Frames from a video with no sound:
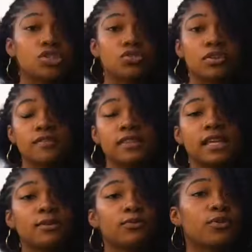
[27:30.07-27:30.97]

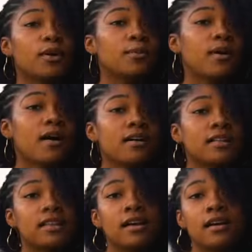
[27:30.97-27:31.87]
drifted from our
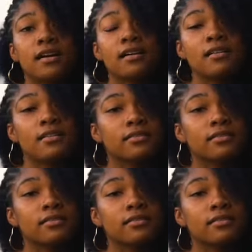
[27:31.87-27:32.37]
love.